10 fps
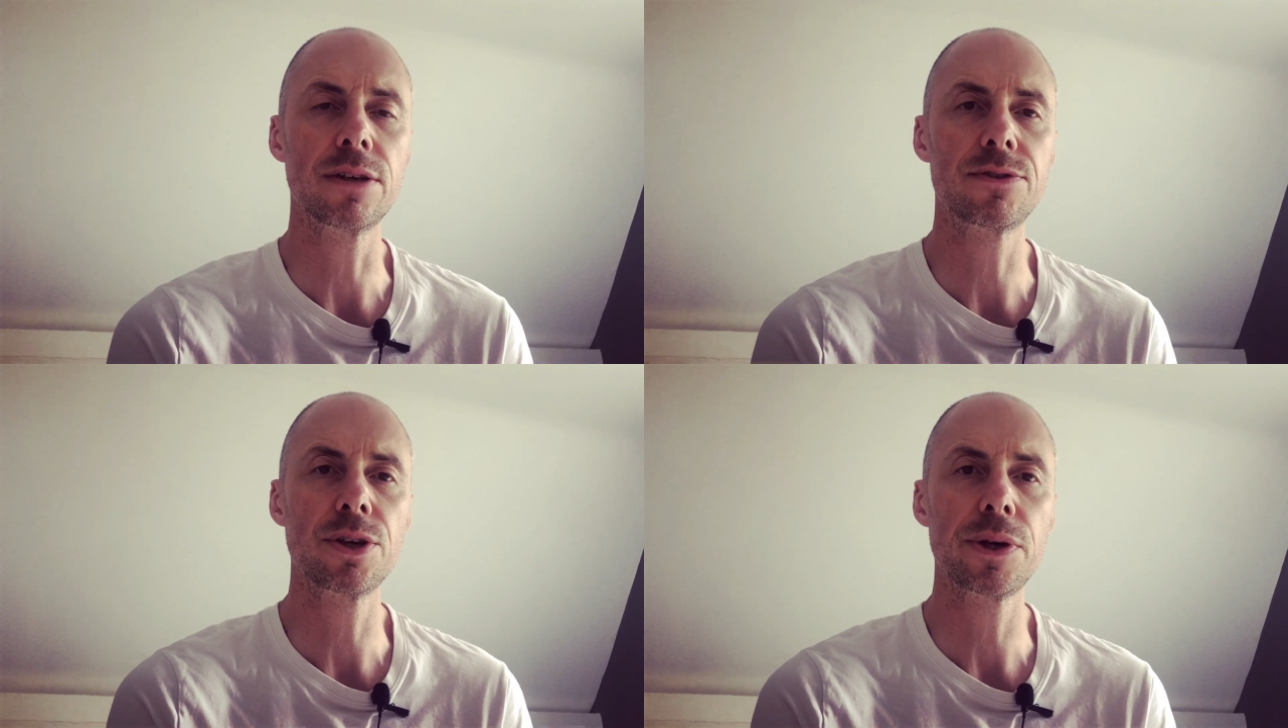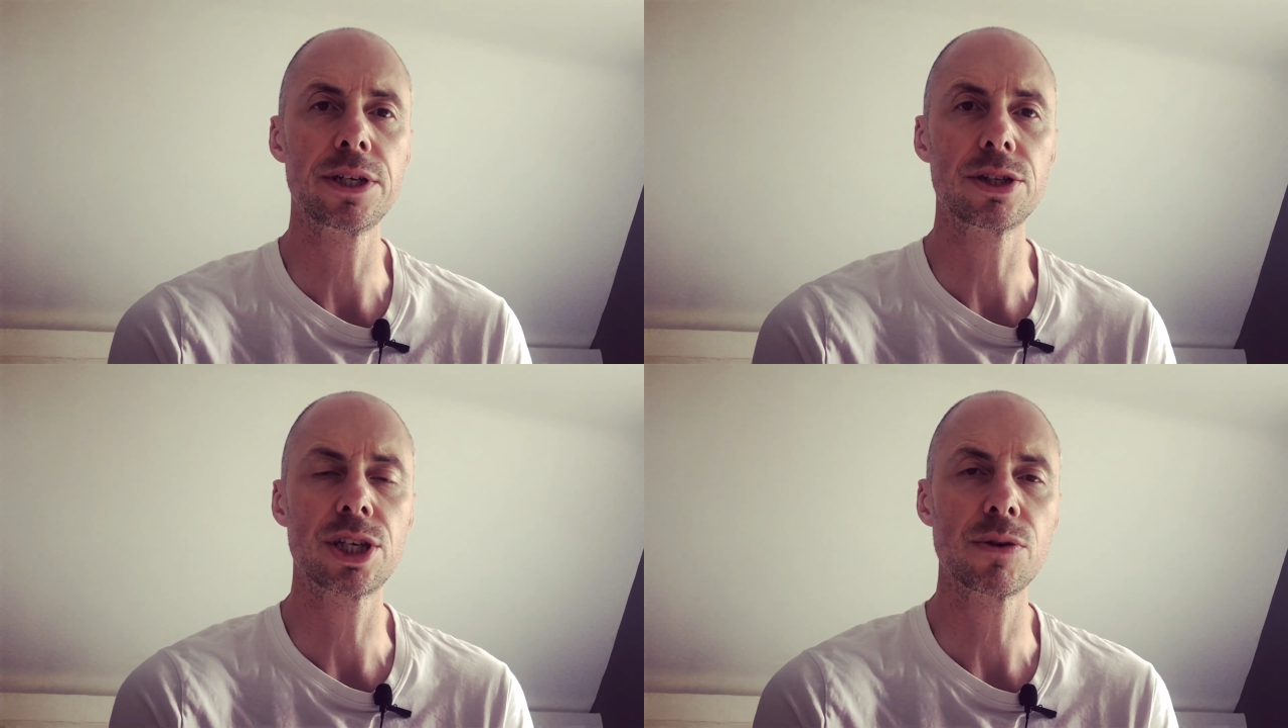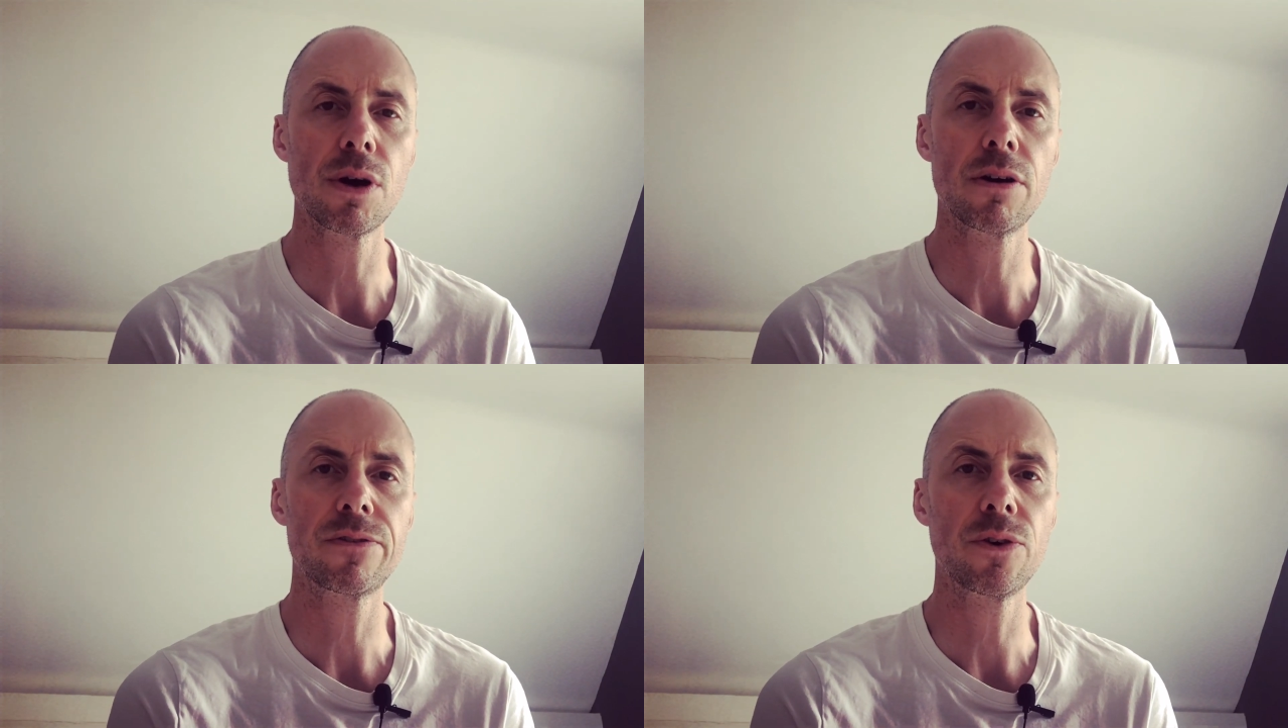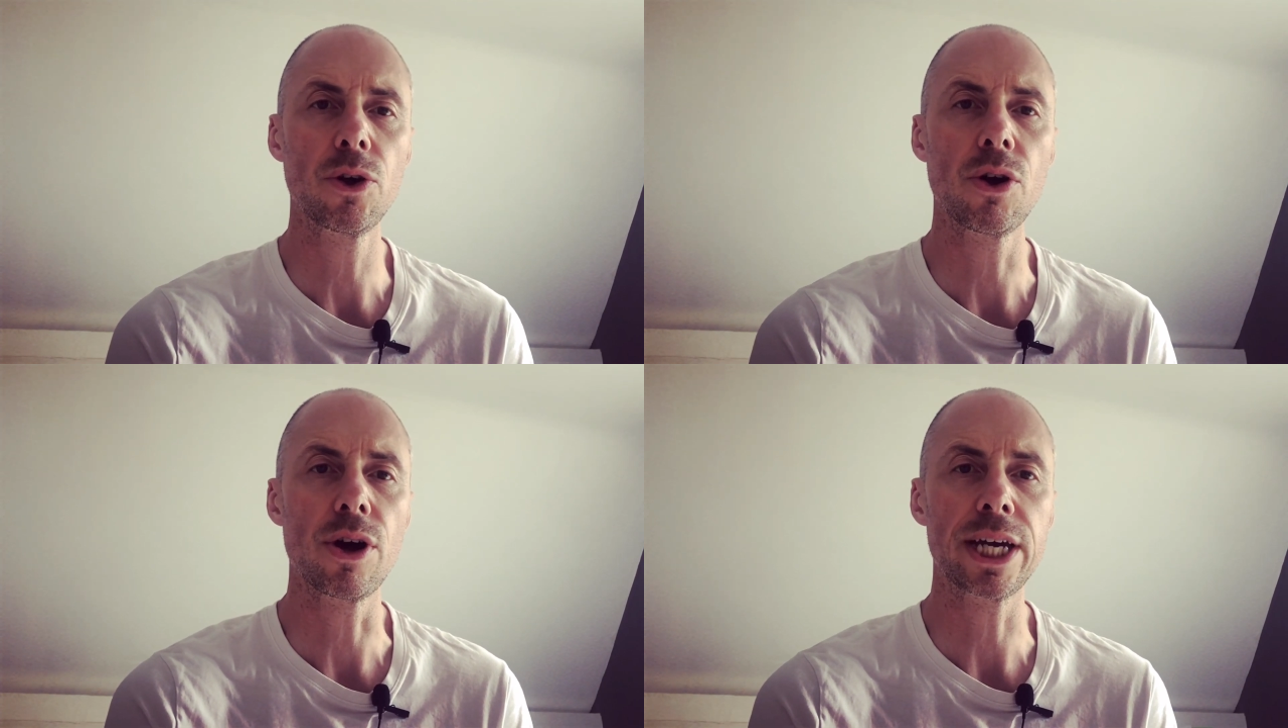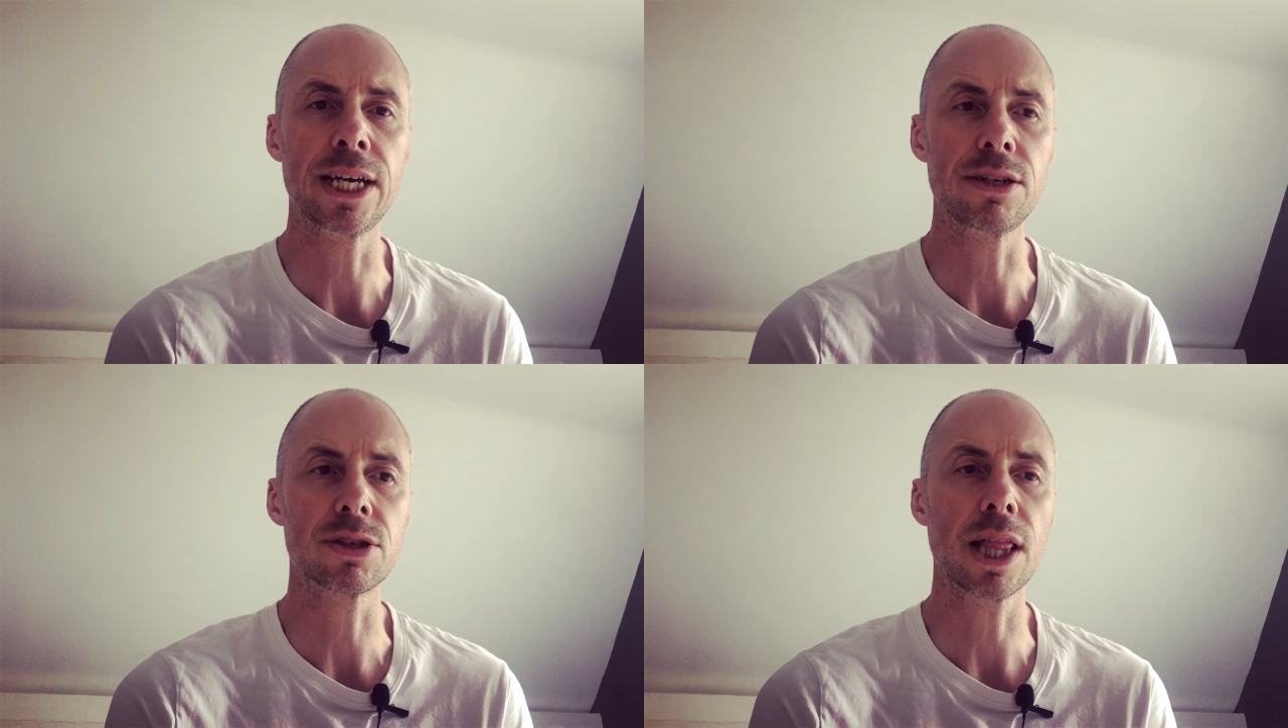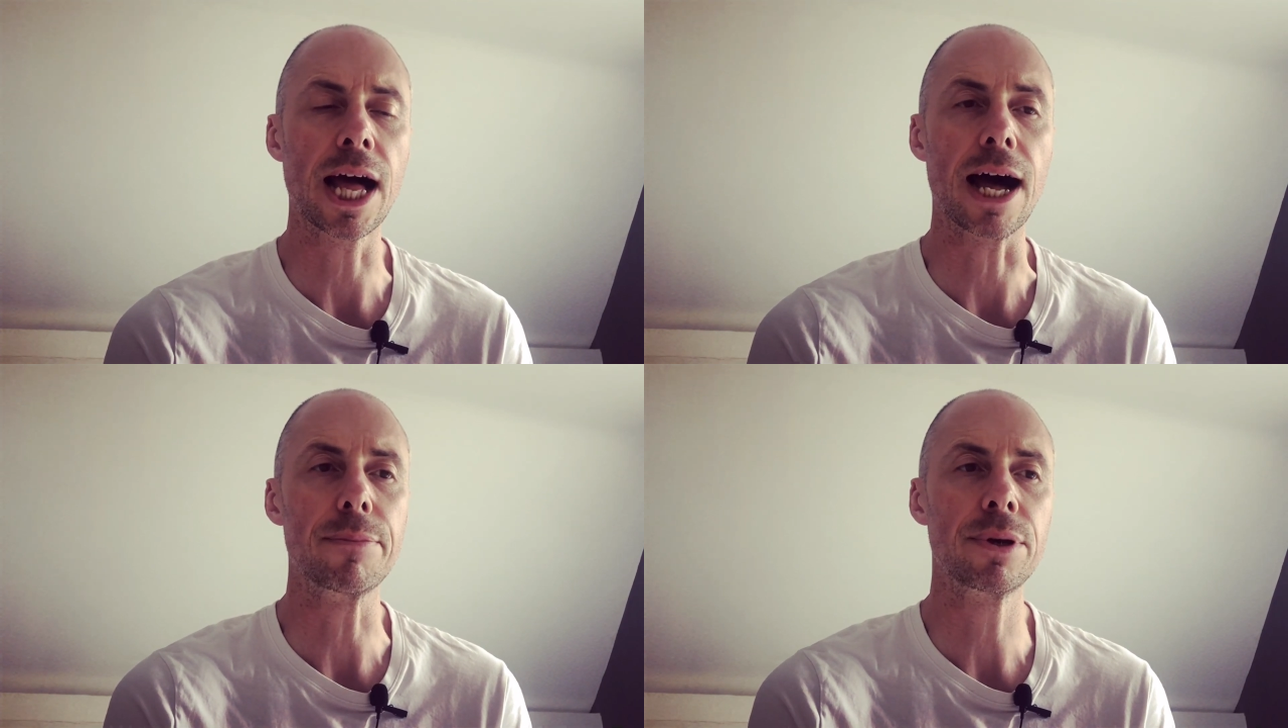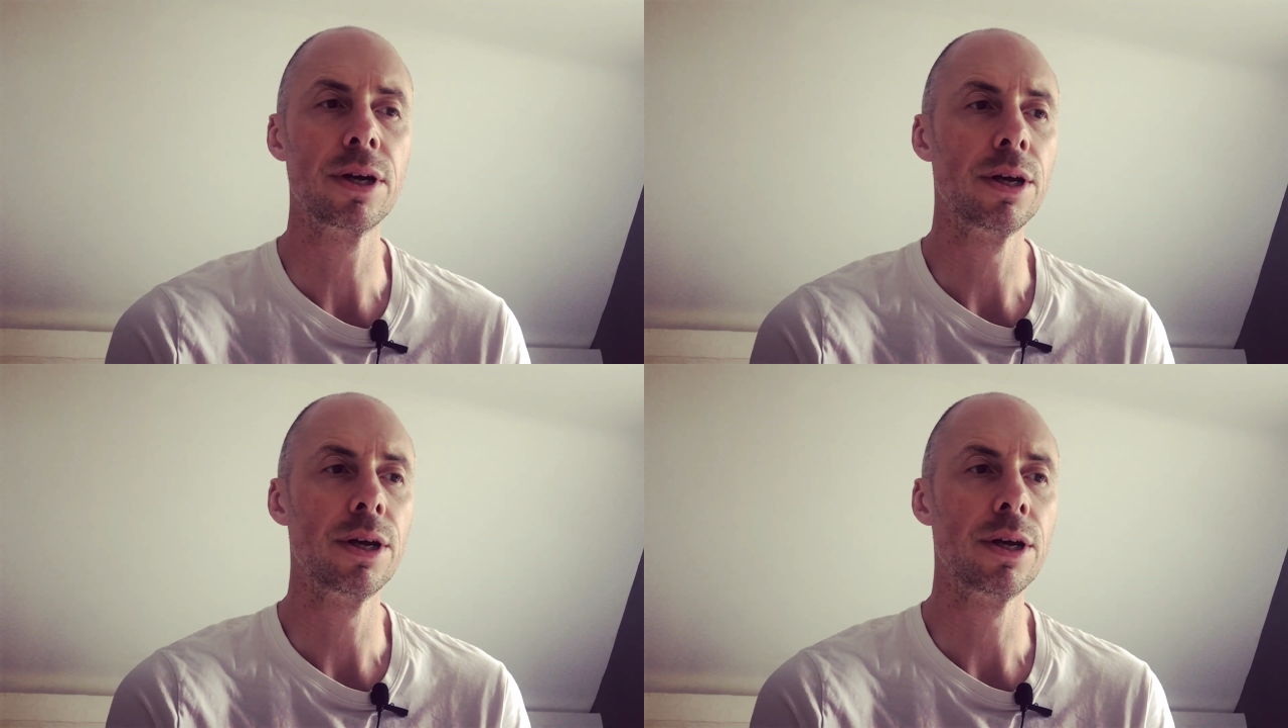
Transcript: of doing a 2:04 each lap,